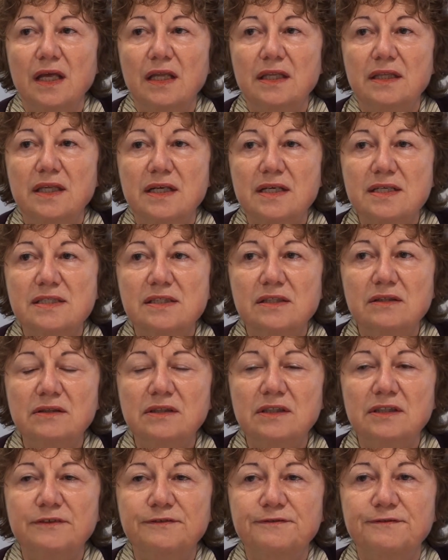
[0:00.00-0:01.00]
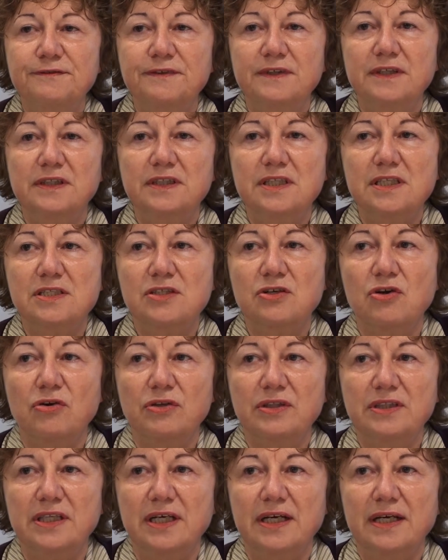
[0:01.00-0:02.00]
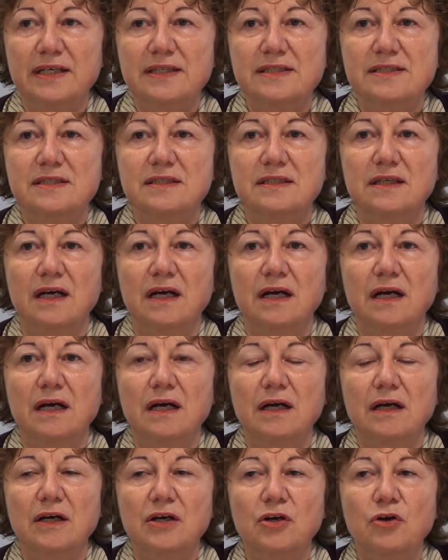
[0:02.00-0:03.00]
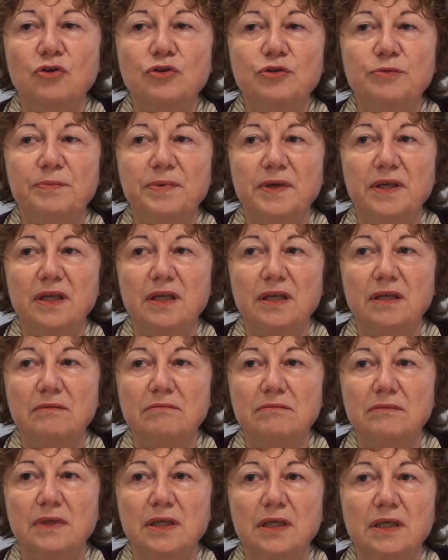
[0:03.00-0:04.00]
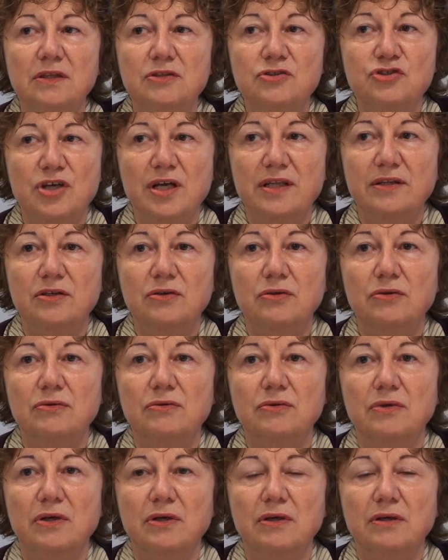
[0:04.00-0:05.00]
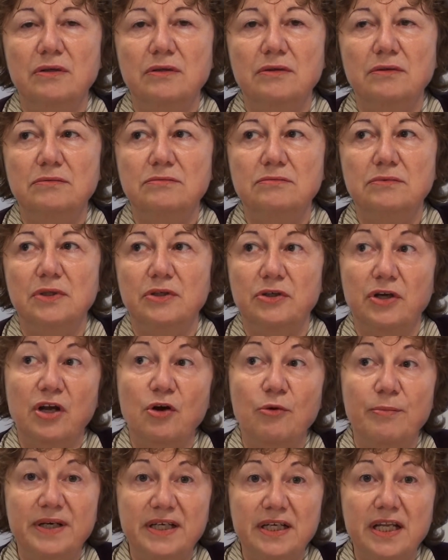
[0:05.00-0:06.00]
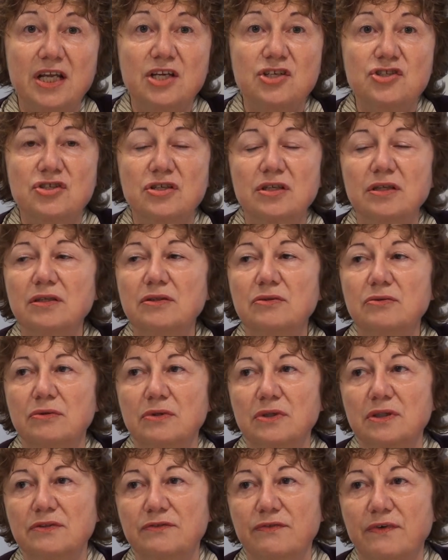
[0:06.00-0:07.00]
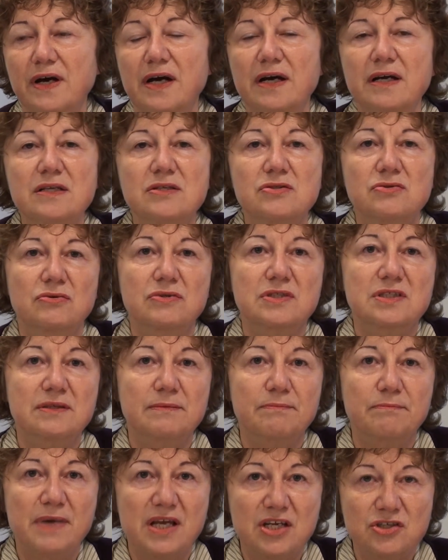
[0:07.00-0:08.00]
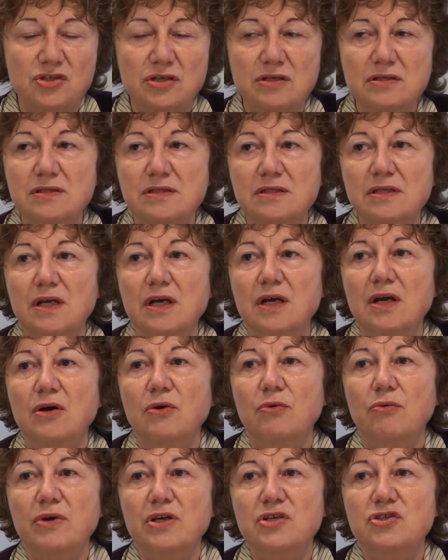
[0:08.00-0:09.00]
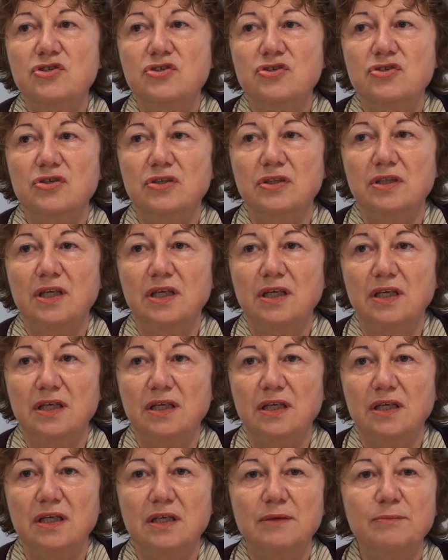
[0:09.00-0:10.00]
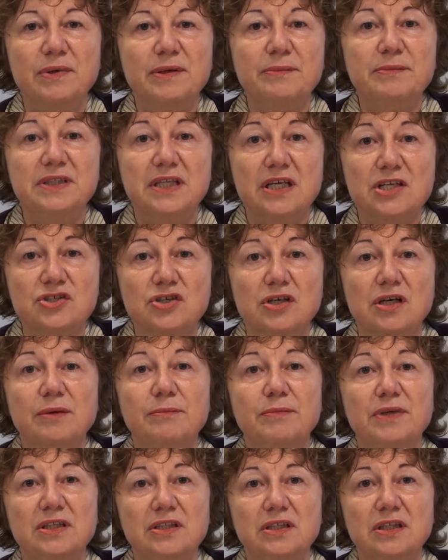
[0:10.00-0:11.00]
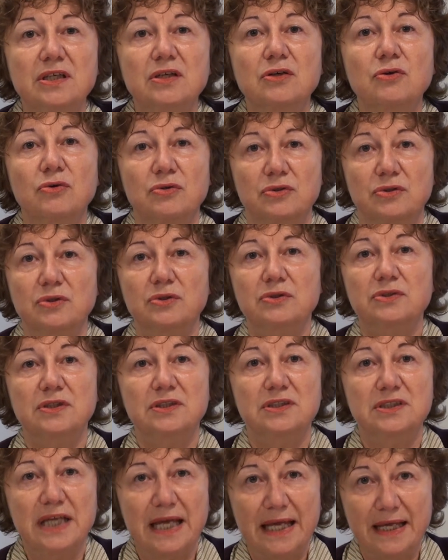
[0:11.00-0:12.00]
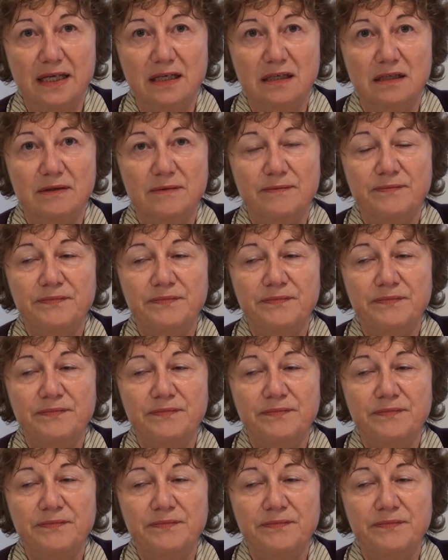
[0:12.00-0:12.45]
The result of these contacts could be, in general, a recommendation or advice or some measures which the Implementation Committee could undertake.